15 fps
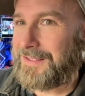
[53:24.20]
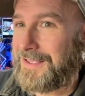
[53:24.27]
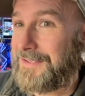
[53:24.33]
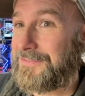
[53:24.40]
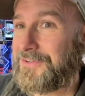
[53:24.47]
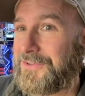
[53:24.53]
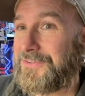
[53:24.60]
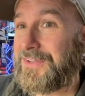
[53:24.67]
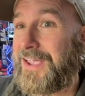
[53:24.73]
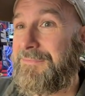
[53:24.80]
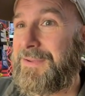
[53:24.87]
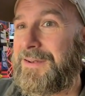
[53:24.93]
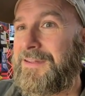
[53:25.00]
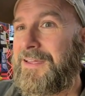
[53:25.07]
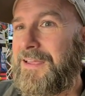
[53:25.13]
seriously,
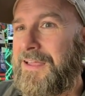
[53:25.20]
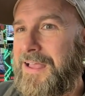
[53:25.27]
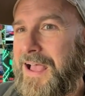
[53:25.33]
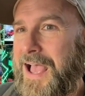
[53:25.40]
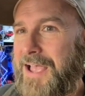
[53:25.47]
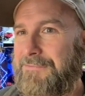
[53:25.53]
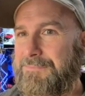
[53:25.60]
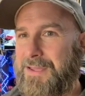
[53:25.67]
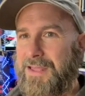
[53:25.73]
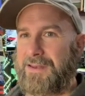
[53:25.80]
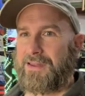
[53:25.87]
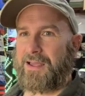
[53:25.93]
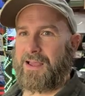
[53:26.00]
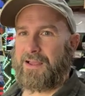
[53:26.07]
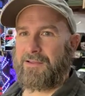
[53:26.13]
I've
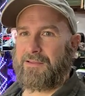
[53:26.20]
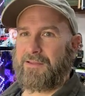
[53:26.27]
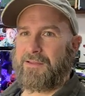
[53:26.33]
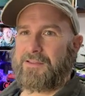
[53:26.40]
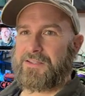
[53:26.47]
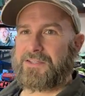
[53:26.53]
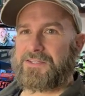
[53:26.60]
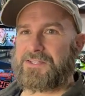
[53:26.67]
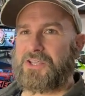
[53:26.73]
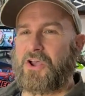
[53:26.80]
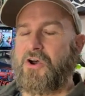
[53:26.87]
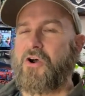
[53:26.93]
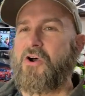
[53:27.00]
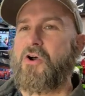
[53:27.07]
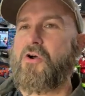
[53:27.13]
been
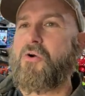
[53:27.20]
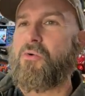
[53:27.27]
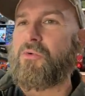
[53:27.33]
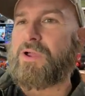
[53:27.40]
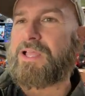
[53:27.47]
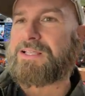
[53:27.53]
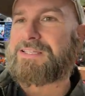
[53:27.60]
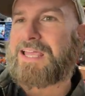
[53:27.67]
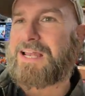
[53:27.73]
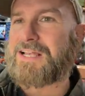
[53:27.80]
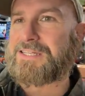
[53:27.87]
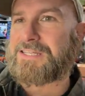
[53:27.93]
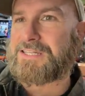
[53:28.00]
so excited to